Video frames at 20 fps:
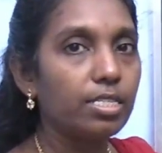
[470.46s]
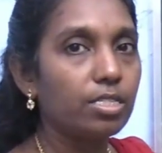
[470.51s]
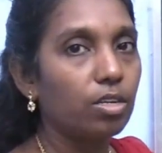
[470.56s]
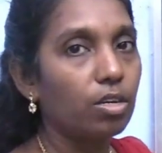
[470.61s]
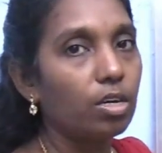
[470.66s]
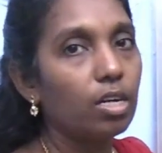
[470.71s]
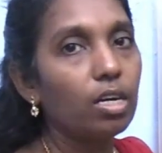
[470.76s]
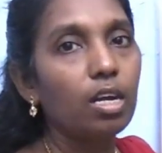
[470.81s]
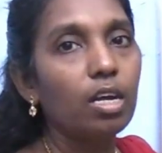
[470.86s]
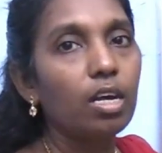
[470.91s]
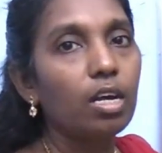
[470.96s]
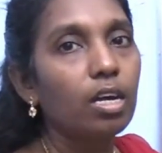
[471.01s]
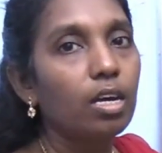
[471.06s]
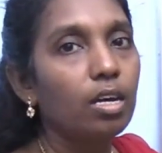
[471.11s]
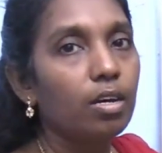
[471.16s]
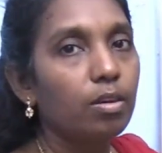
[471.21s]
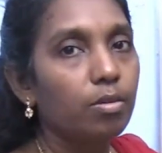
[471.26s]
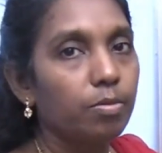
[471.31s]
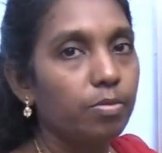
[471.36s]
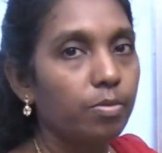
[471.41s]

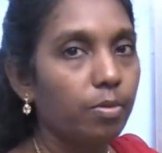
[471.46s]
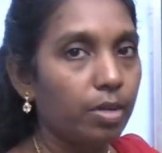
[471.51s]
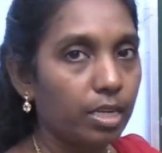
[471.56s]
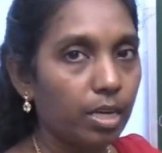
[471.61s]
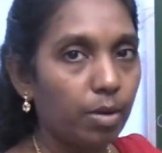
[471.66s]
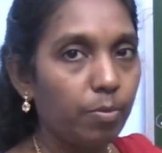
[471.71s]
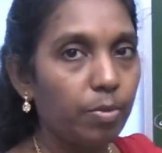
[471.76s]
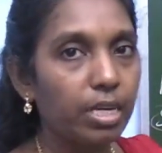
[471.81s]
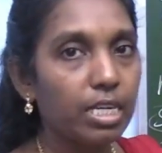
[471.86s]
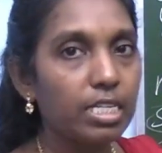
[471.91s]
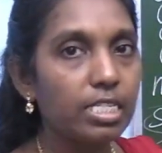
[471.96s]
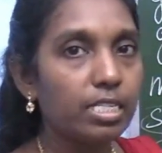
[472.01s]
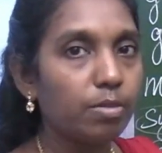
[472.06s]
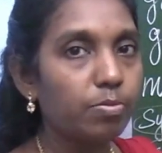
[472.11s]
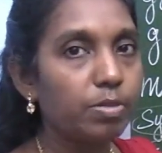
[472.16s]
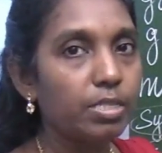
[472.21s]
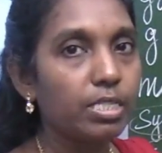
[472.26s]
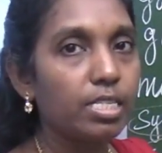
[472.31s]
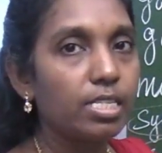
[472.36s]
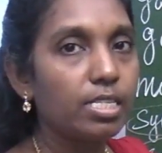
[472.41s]
or chemical
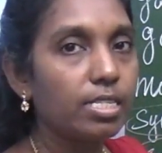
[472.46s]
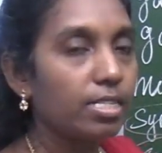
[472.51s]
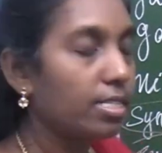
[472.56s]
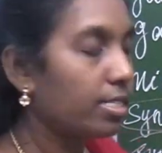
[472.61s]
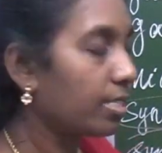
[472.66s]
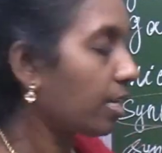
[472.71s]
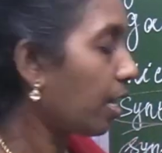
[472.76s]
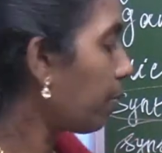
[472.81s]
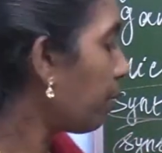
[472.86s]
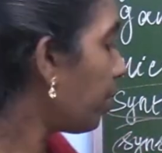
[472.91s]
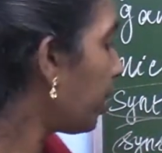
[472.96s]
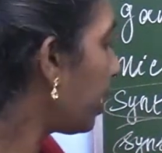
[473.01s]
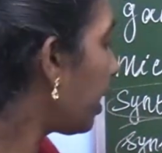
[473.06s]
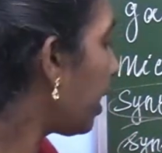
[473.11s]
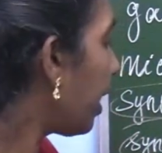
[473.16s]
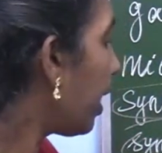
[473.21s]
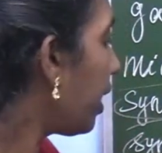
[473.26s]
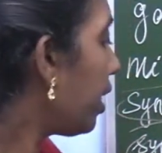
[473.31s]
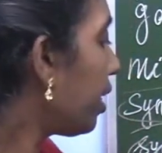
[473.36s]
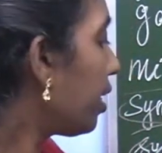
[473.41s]
substances can be
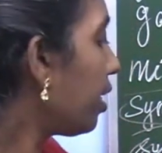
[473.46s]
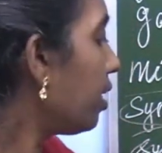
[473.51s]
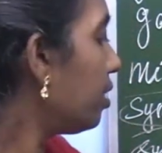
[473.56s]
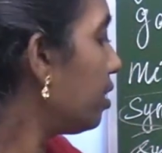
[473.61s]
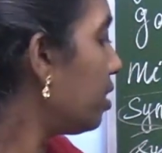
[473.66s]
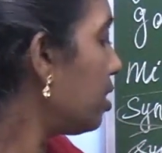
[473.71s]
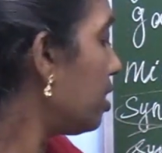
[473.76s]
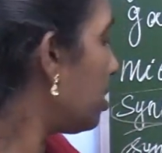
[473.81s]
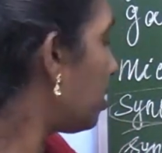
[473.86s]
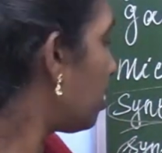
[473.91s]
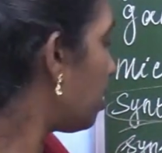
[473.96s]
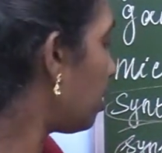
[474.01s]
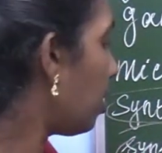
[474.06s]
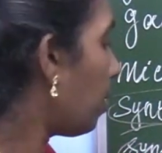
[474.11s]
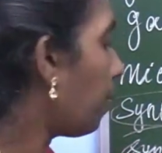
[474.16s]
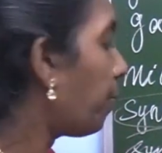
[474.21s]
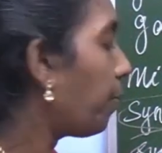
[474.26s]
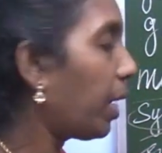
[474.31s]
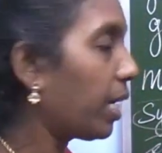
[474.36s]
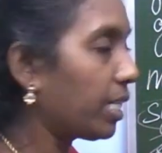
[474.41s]
eradicate these
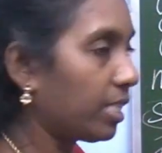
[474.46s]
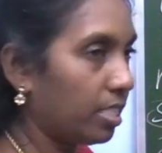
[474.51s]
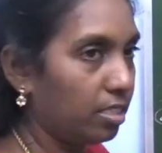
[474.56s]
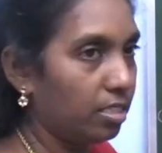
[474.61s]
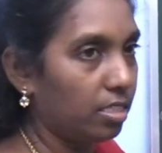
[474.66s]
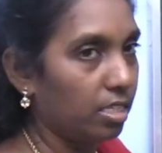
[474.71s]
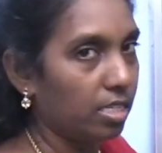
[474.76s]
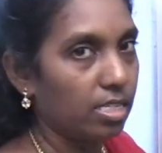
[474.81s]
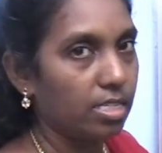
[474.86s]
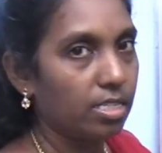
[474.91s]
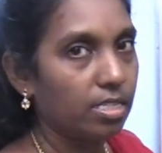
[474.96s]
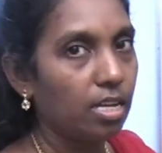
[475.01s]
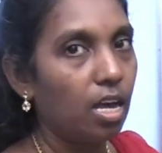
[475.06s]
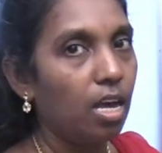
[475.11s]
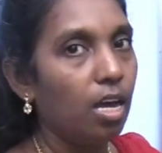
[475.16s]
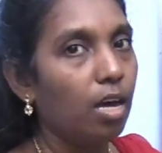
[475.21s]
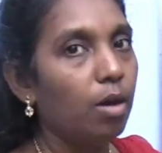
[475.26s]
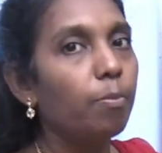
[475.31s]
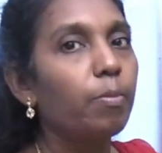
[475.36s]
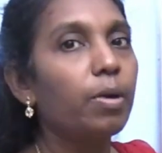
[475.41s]
pathogens.
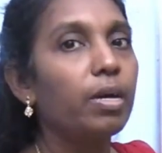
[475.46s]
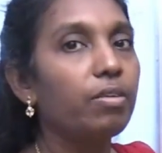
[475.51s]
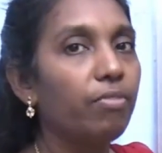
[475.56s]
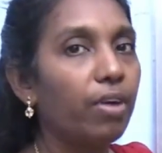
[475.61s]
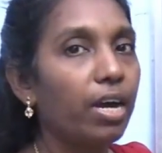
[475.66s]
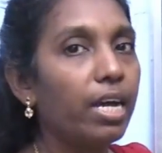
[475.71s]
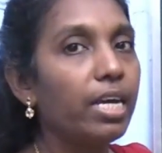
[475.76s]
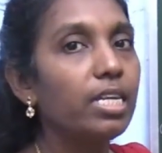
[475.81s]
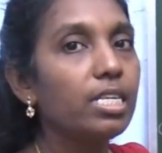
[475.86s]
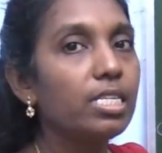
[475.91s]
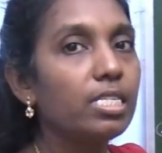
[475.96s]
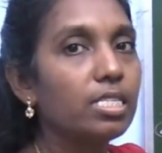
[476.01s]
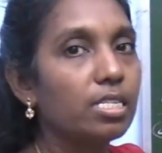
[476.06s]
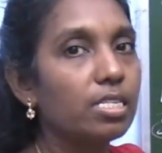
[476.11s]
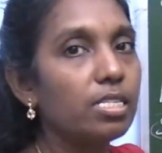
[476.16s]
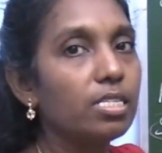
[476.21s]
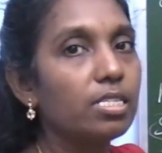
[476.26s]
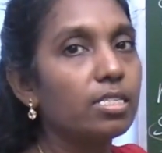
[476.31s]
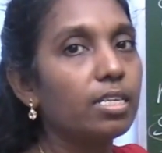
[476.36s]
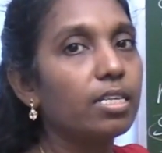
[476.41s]
But
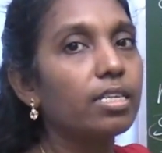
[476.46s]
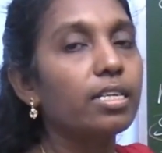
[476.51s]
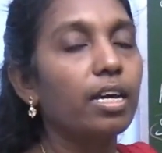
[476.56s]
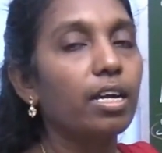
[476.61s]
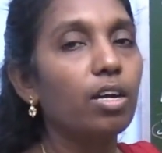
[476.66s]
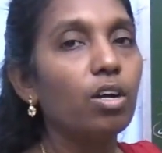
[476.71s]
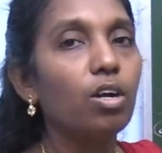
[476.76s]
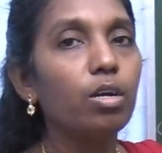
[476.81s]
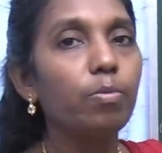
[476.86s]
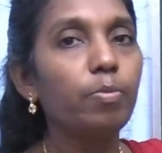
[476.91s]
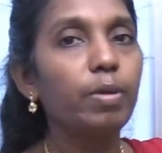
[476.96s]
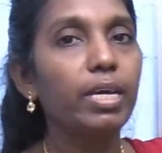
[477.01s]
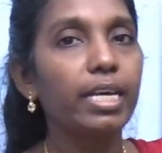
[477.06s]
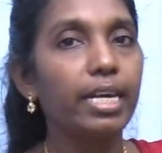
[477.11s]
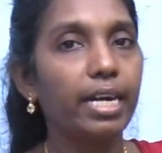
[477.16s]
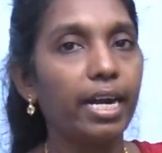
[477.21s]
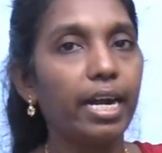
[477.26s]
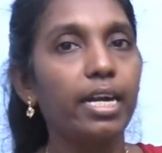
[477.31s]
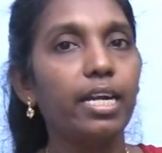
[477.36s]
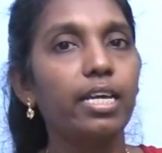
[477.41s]
viruses, it cannot be
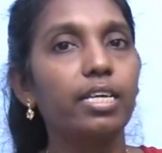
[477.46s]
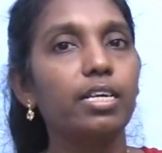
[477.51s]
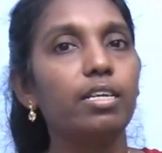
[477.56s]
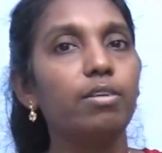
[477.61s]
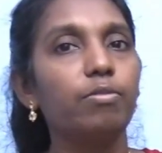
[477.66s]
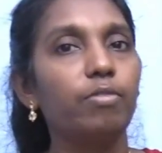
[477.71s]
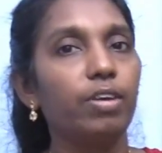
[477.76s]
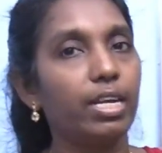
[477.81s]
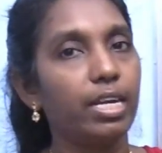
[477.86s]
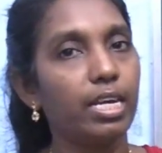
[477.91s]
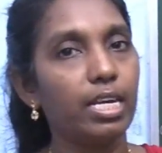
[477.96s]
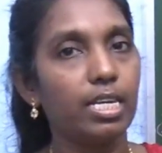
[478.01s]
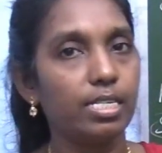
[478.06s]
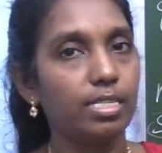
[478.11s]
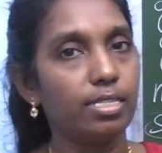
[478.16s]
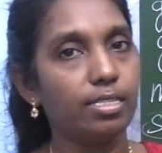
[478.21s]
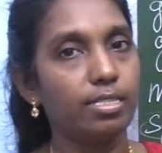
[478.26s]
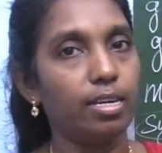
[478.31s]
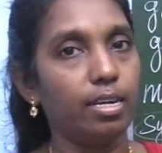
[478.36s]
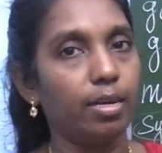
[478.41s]
eradicated very
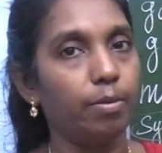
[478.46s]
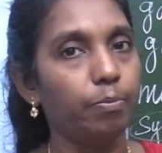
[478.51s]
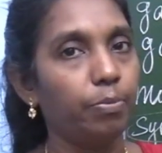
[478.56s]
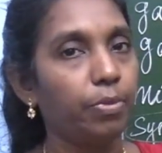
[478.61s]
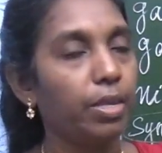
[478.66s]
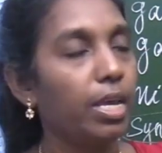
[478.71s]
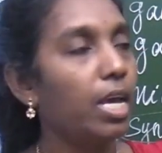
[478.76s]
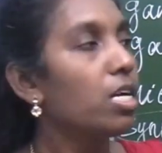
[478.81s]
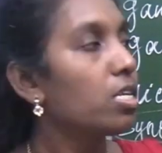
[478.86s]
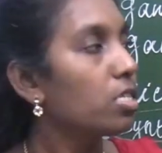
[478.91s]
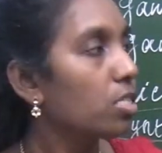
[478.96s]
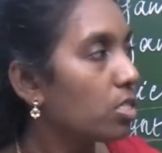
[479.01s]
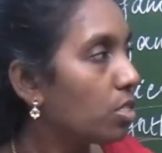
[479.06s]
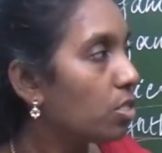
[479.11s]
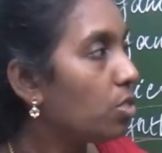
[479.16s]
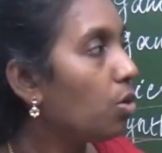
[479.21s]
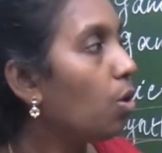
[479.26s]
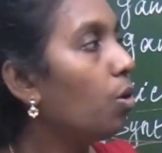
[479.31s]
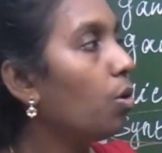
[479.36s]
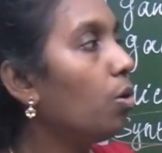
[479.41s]
easily.
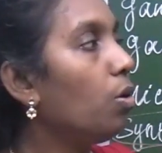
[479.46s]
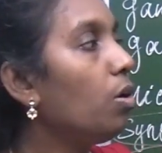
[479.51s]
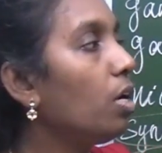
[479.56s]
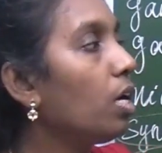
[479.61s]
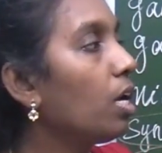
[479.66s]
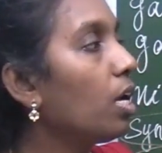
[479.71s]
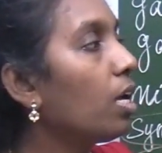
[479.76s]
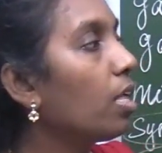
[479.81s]
So,